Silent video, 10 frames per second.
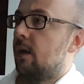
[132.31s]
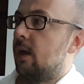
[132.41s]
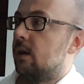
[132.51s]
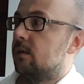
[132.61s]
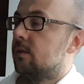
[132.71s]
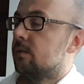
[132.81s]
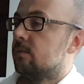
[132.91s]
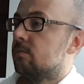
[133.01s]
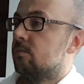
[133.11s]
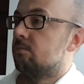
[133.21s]
And
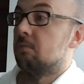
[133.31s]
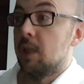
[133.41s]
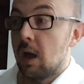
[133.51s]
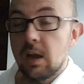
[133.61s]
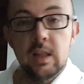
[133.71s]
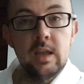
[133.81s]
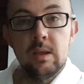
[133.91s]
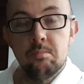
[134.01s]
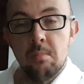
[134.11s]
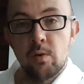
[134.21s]

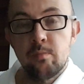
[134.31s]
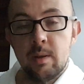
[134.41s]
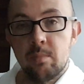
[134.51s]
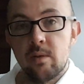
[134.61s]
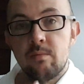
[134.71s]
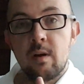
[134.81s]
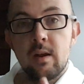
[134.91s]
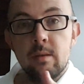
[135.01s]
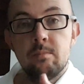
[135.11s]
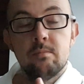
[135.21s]
luckily, most people are
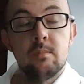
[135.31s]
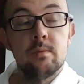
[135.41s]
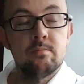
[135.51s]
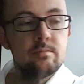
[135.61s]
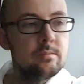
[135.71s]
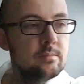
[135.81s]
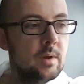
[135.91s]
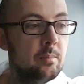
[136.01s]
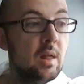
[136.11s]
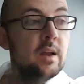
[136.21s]
very
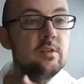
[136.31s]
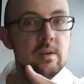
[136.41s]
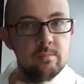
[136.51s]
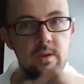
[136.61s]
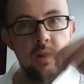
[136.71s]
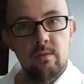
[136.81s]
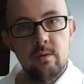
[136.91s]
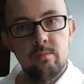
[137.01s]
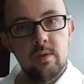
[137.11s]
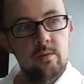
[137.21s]
obliging. You know,
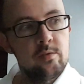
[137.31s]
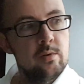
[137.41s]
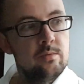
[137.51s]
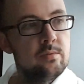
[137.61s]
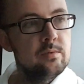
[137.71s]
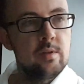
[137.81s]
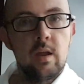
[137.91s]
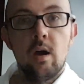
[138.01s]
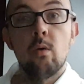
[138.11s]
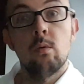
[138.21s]
they'll sort of
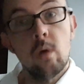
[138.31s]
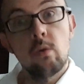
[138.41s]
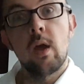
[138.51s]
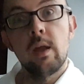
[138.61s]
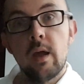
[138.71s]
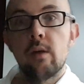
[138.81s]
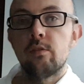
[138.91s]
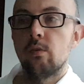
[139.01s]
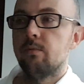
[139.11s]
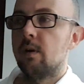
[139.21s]
say, "Oh, okay, yeah,
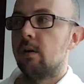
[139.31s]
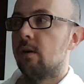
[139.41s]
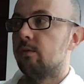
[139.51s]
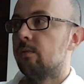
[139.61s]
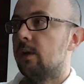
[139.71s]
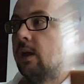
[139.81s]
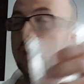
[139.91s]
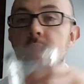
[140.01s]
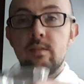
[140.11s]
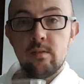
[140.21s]
sure, fair enough." And
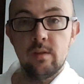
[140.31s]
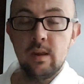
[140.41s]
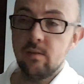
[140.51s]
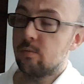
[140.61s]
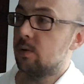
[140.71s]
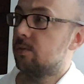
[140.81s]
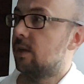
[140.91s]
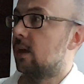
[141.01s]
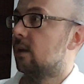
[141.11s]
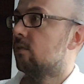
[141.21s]
it is a real
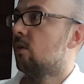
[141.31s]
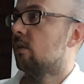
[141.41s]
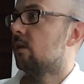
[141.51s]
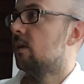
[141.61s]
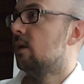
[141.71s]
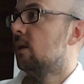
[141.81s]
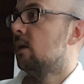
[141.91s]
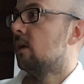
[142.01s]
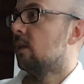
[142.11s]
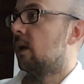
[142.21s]
thing. It's not
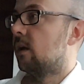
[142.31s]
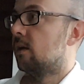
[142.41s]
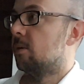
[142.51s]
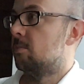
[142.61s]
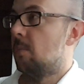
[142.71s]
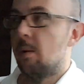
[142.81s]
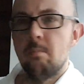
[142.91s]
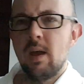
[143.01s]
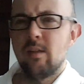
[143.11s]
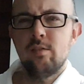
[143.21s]
like a
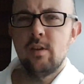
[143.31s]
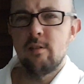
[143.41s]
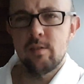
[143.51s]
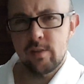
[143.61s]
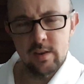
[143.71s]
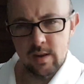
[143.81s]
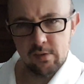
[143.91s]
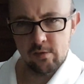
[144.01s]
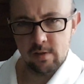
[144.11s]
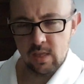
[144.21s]
mega serious
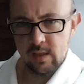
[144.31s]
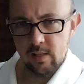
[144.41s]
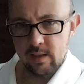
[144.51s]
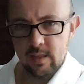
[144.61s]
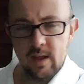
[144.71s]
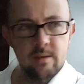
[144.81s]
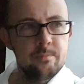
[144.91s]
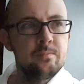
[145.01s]
condition or anything like that,